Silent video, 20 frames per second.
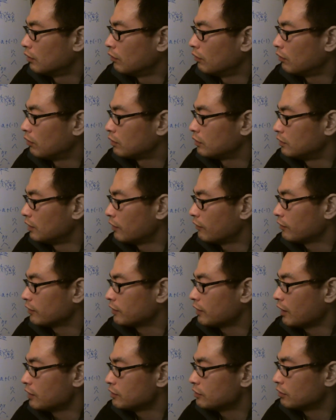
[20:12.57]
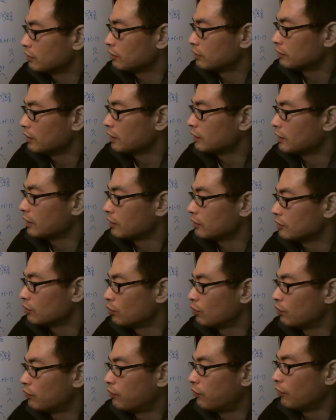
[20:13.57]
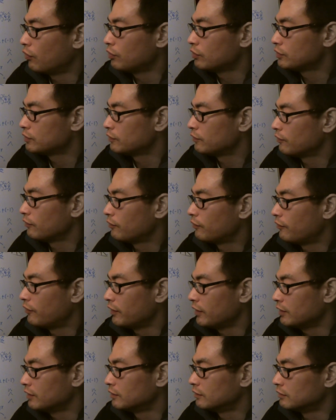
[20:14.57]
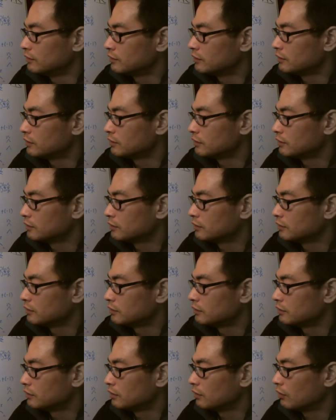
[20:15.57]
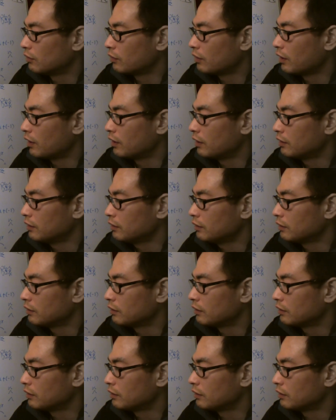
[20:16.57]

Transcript: or gravitation. Yeah, there's a force field. Okay.